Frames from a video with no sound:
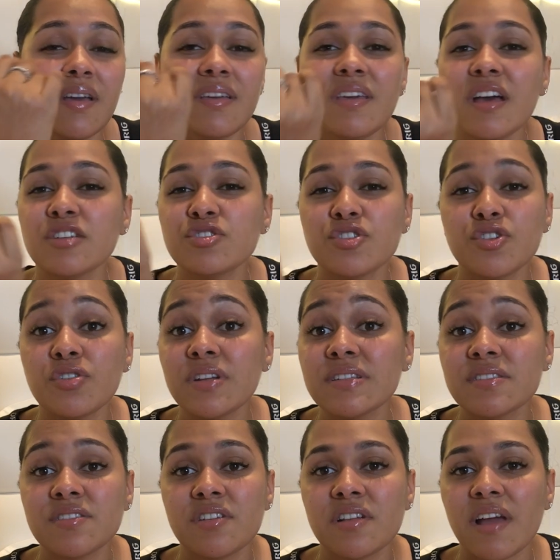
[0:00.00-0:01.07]
Yeah, so you don't
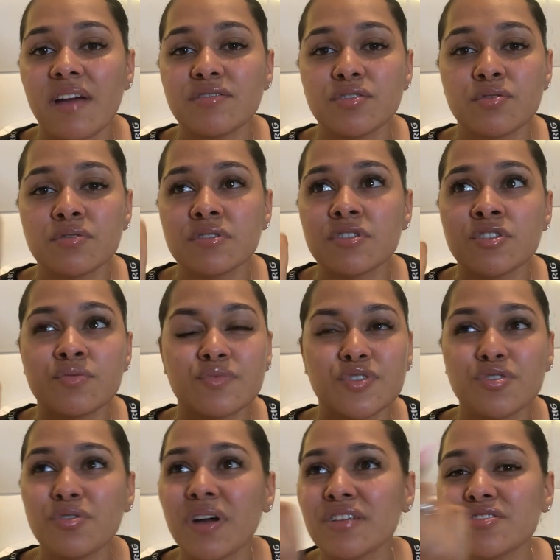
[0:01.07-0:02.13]
necessarily have to go to
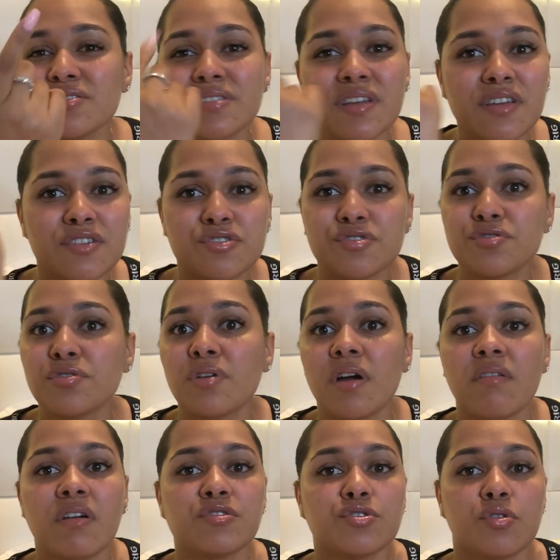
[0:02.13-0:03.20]
you can just take a stroll
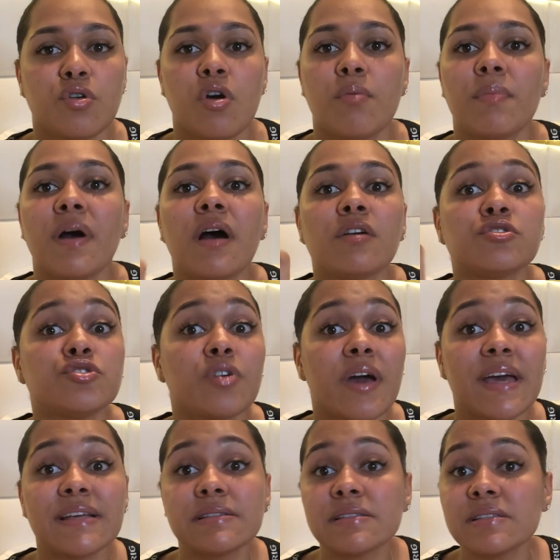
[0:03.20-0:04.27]
around your compound, your
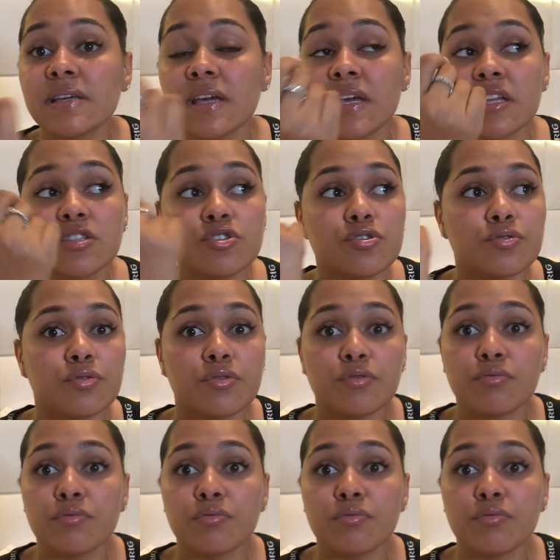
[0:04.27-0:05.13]
estate, the